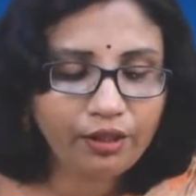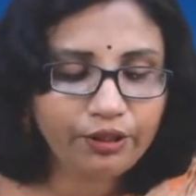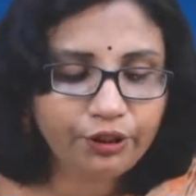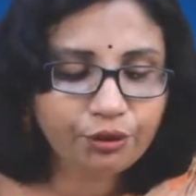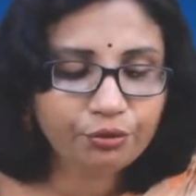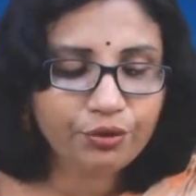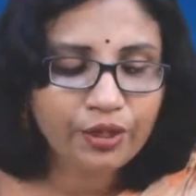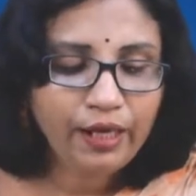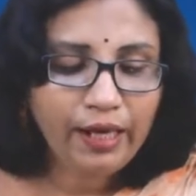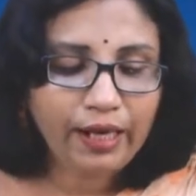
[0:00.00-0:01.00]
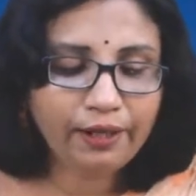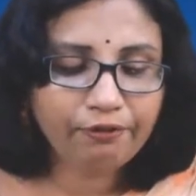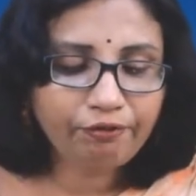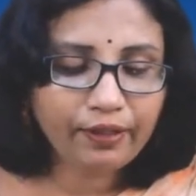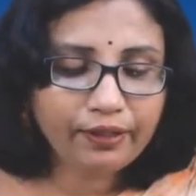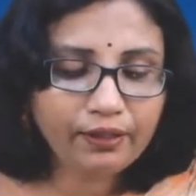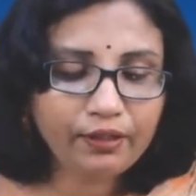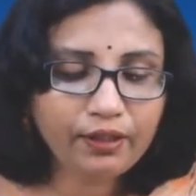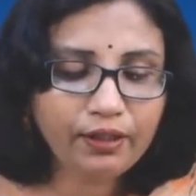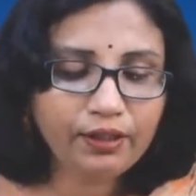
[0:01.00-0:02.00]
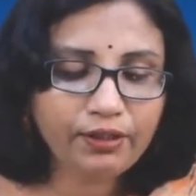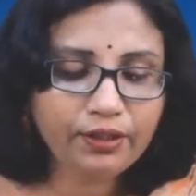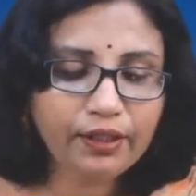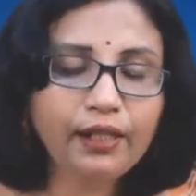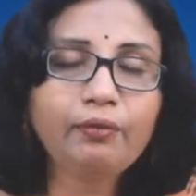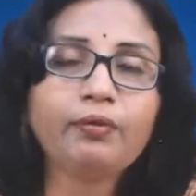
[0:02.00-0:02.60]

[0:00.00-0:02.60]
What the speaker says: issues, and finally it came